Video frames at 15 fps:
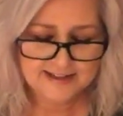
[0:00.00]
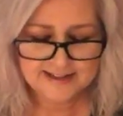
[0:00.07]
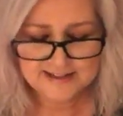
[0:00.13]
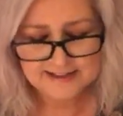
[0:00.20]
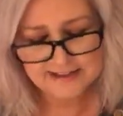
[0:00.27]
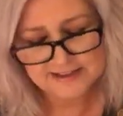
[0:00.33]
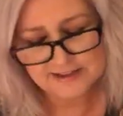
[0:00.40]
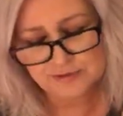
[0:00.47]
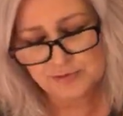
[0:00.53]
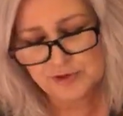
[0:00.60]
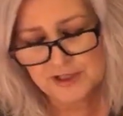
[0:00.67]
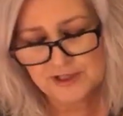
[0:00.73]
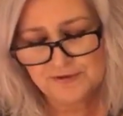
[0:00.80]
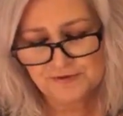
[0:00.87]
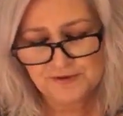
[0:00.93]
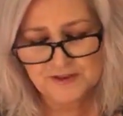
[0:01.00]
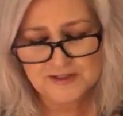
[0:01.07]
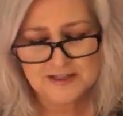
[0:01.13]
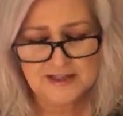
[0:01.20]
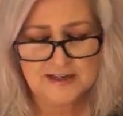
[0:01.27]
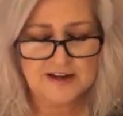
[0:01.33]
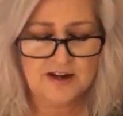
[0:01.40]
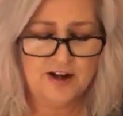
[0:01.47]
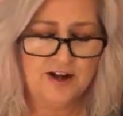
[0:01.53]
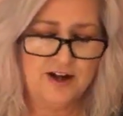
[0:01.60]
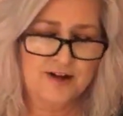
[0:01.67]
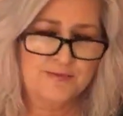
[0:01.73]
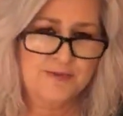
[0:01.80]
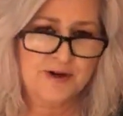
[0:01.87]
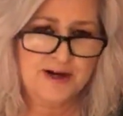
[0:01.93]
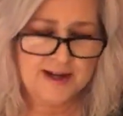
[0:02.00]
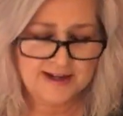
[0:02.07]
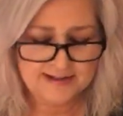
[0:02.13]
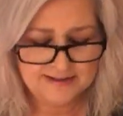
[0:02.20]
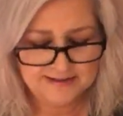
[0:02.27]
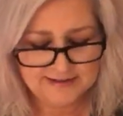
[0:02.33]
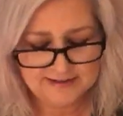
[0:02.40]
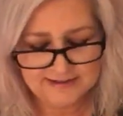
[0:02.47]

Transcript: It just really feels like comradeship